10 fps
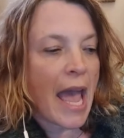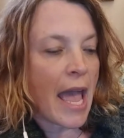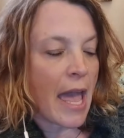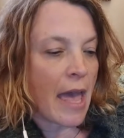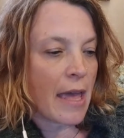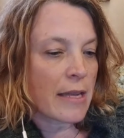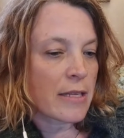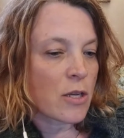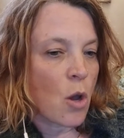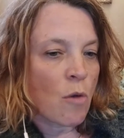
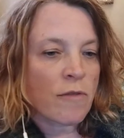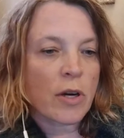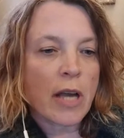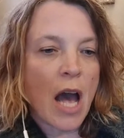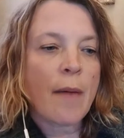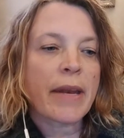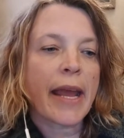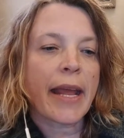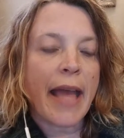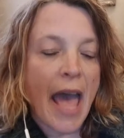And
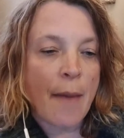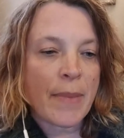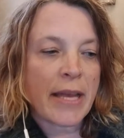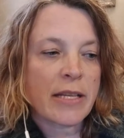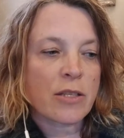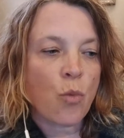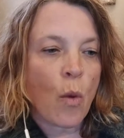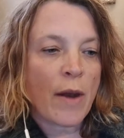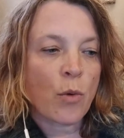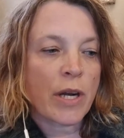over-accommodating happens
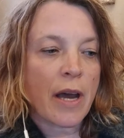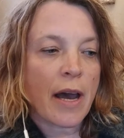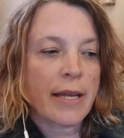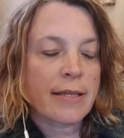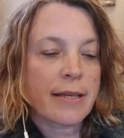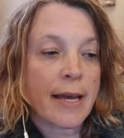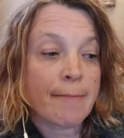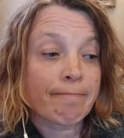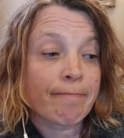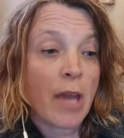when we're not
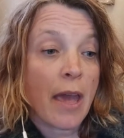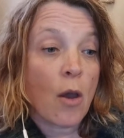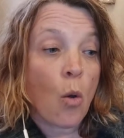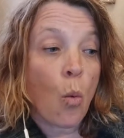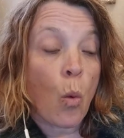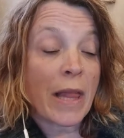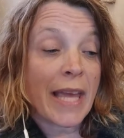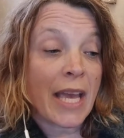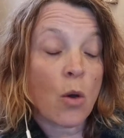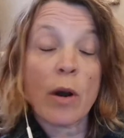
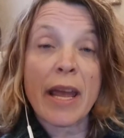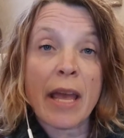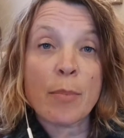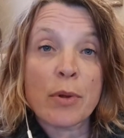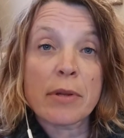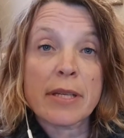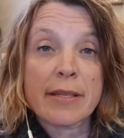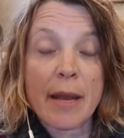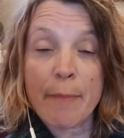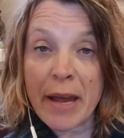willing or able to
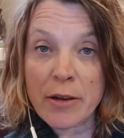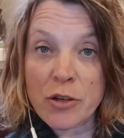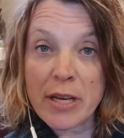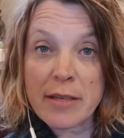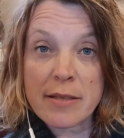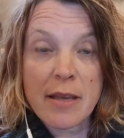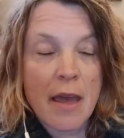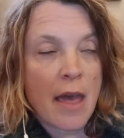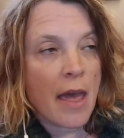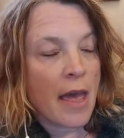set boundaries.
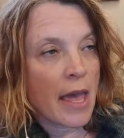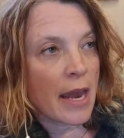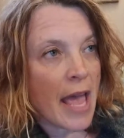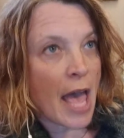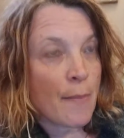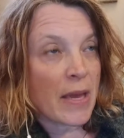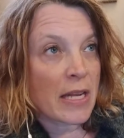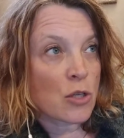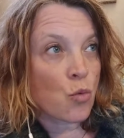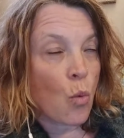It
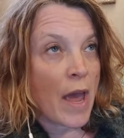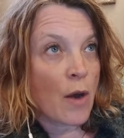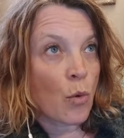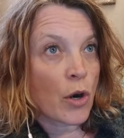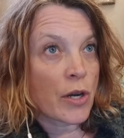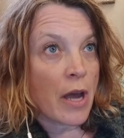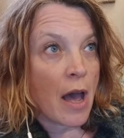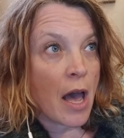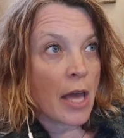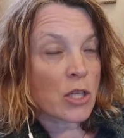happens when we're
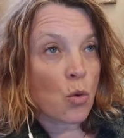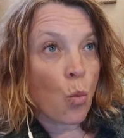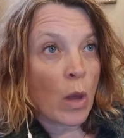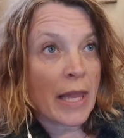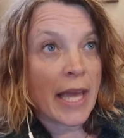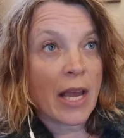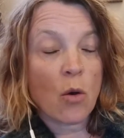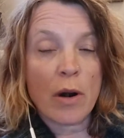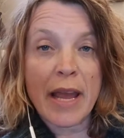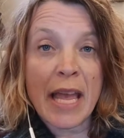not willing
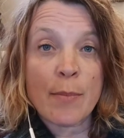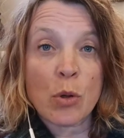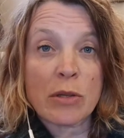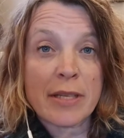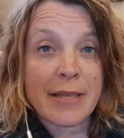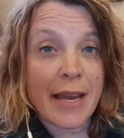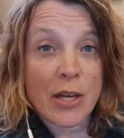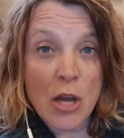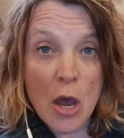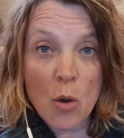or able to say
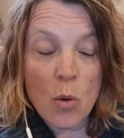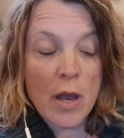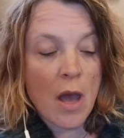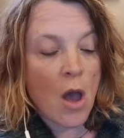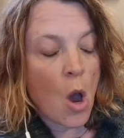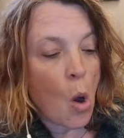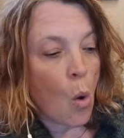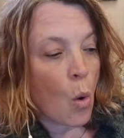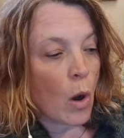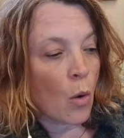no,
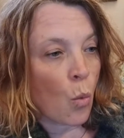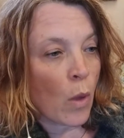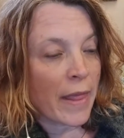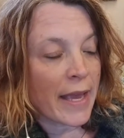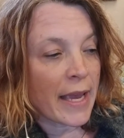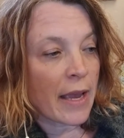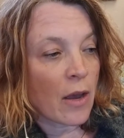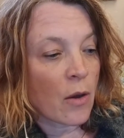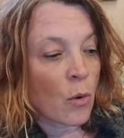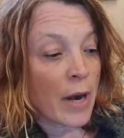or willing
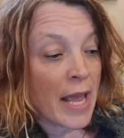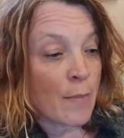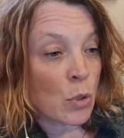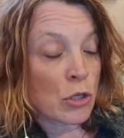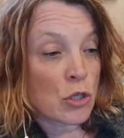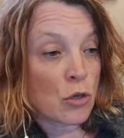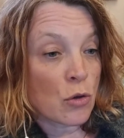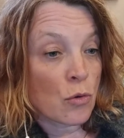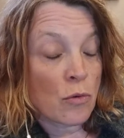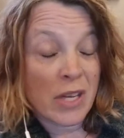or able
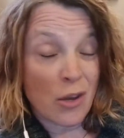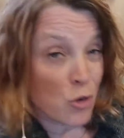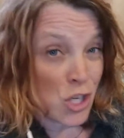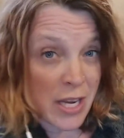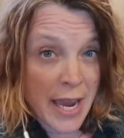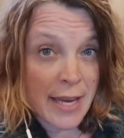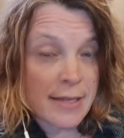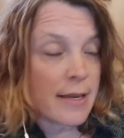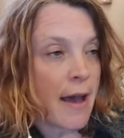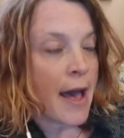to negotiate.